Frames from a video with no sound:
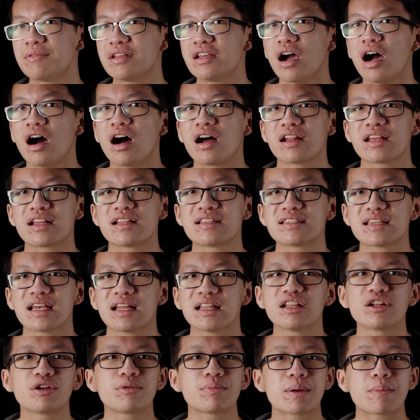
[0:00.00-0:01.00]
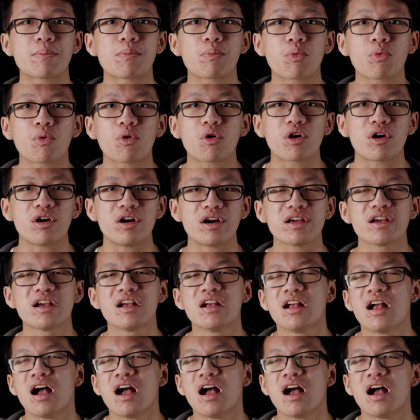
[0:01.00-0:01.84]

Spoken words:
the audience a little bit bored.